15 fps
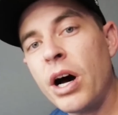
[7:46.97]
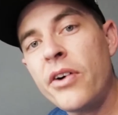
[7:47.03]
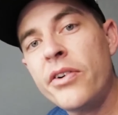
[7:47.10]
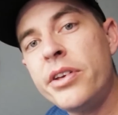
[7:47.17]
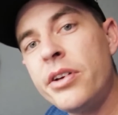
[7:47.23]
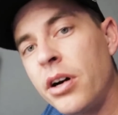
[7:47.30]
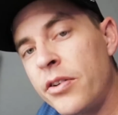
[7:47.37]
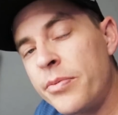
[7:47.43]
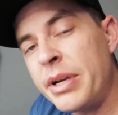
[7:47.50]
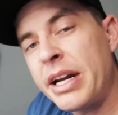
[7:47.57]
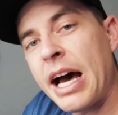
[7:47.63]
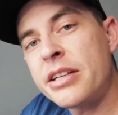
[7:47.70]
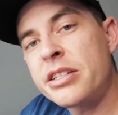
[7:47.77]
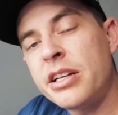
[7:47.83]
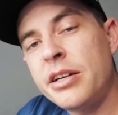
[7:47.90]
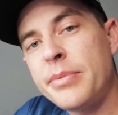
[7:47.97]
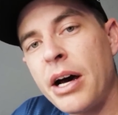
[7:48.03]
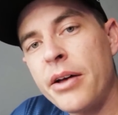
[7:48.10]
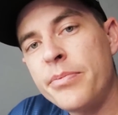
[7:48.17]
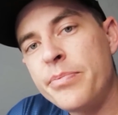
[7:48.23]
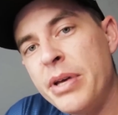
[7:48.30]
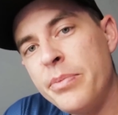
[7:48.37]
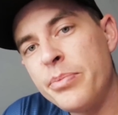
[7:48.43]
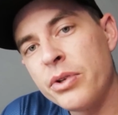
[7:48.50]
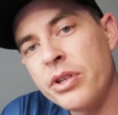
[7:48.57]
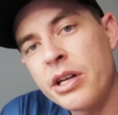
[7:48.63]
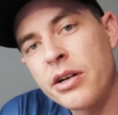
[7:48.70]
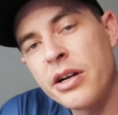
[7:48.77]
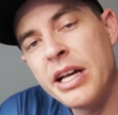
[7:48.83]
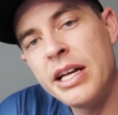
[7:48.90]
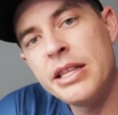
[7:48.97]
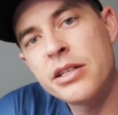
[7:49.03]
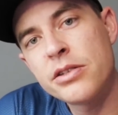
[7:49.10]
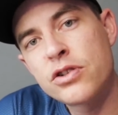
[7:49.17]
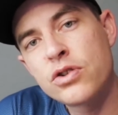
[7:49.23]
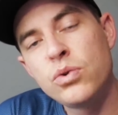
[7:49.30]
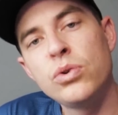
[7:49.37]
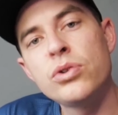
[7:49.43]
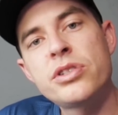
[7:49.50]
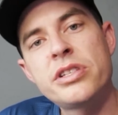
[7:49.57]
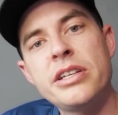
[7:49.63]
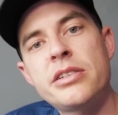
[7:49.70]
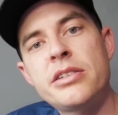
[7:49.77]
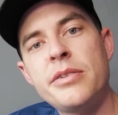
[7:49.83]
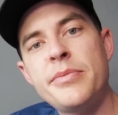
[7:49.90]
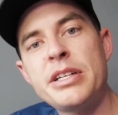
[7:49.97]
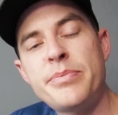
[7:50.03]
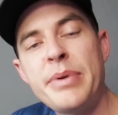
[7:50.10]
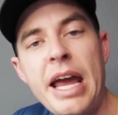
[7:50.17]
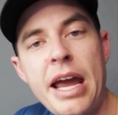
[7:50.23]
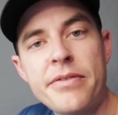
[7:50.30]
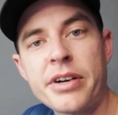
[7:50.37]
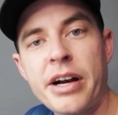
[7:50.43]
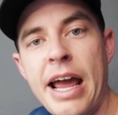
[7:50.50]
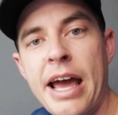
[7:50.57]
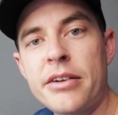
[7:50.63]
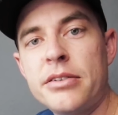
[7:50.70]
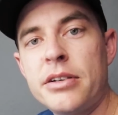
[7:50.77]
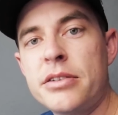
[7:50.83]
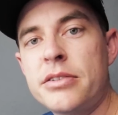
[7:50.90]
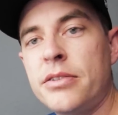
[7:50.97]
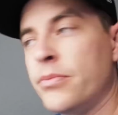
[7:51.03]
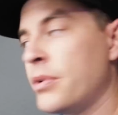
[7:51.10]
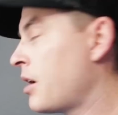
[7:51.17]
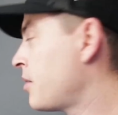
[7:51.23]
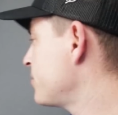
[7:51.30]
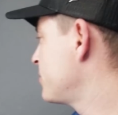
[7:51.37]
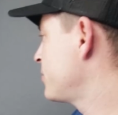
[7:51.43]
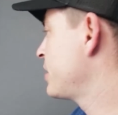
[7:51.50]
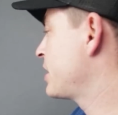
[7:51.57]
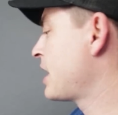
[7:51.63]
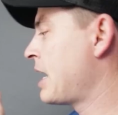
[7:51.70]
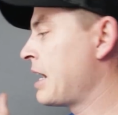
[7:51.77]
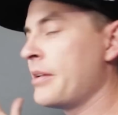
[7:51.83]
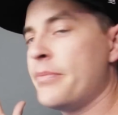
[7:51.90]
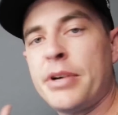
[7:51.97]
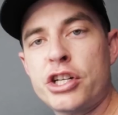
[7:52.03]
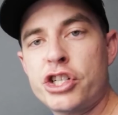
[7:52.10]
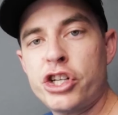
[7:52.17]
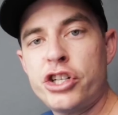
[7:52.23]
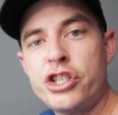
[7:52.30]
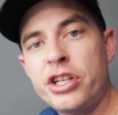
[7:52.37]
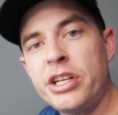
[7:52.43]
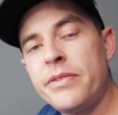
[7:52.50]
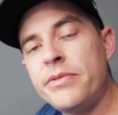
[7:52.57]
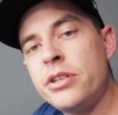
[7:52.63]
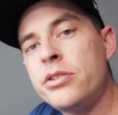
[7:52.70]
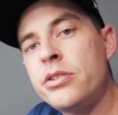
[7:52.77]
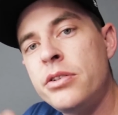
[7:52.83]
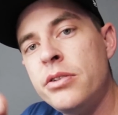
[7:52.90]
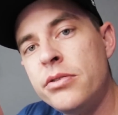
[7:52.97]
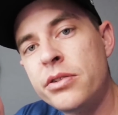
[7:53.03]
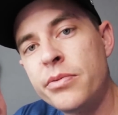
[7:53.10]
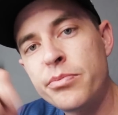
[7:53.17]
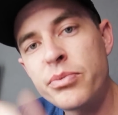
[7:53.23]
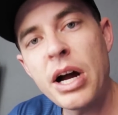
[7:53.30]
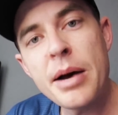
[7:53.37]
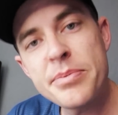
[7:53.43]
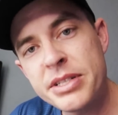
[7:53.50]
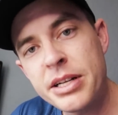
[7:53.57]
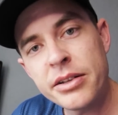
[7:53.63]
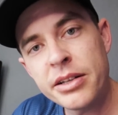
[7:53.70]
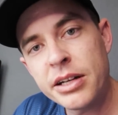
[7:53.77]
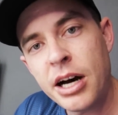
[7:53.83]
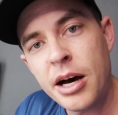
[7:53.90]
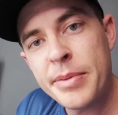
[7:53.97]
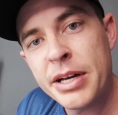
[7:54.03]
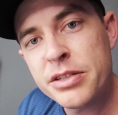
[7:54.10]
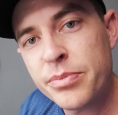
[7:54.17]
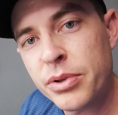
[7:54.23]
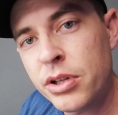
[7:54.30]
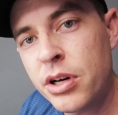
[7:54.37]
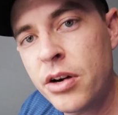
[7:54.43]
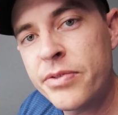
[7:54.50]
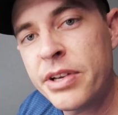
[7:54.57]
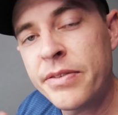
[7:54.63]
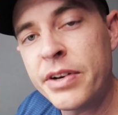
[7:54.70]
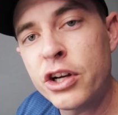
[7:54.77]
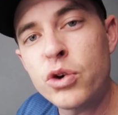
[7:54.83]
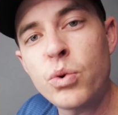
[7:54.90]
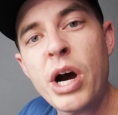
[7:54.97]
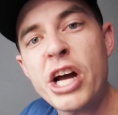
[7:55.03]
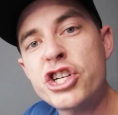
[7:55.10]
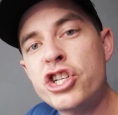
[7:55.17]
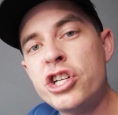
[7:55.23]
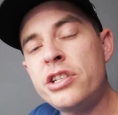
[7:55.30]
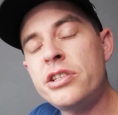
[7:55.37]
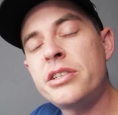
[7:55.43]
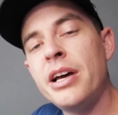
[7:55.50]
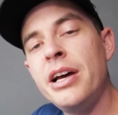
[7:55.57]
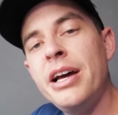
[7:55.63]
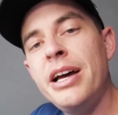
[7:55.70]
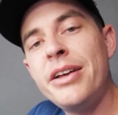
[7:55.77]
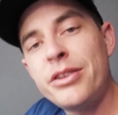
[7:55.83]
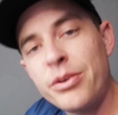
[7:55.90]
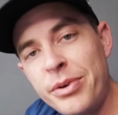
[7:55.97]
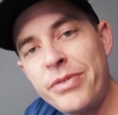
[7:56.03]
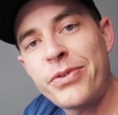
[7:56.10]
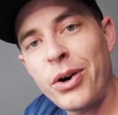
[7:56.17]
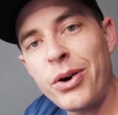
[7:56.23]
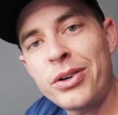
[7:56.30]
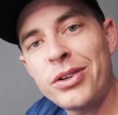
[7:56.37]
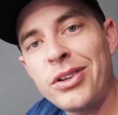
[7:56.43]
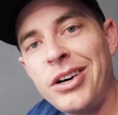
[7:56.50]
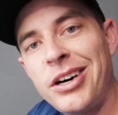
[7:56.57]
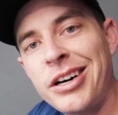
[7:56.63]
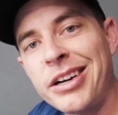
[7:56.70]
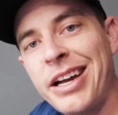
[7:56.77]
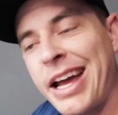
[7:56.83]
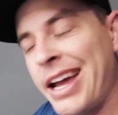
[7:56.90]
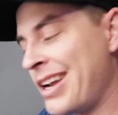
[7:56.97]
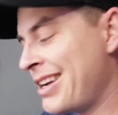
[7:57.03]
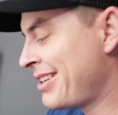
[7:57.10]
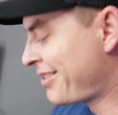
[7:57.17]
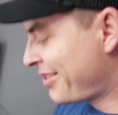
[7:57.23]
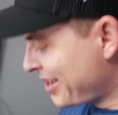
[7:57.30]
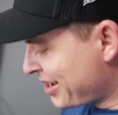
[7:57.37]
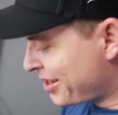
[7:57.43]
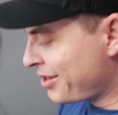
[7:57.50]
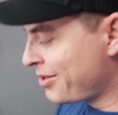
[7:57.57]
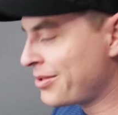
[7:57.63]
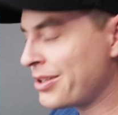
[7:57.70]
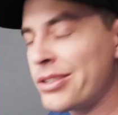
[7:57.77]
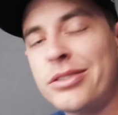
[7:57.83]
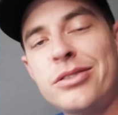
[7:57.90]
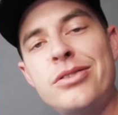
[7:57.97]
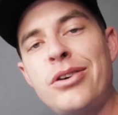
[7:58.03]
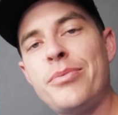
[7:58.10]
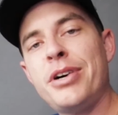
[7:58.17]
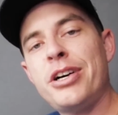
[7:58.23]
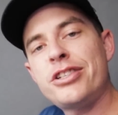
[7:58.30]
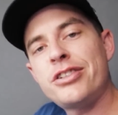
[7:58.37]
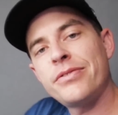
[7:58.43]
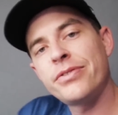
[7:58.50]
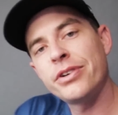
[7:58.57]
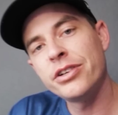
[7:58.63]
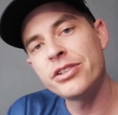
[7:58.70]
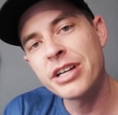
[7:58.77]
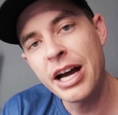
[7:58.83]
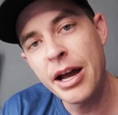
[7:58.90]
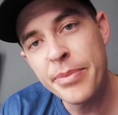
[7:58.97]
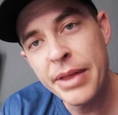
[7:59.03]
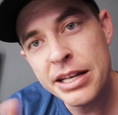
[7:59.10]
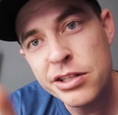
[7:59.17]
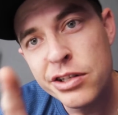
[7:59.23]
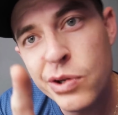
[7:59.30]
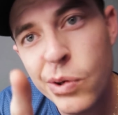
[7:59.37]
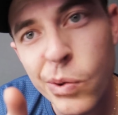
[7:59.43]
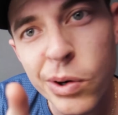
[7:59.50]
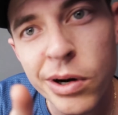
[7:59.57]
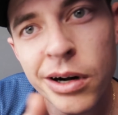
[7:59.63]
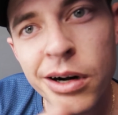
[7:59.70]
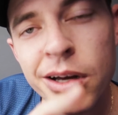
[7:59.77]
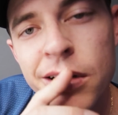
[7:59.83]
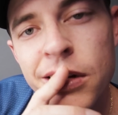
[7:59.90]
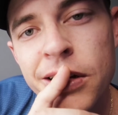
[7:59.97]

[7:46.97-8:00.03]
while, y'all have been asking about people that are in the school system as behavior analysts, and well, we got it. Make sure that you give these two some props down in the comments below. If you have any questions, they'll be following along. And thank you so much for your time. That's your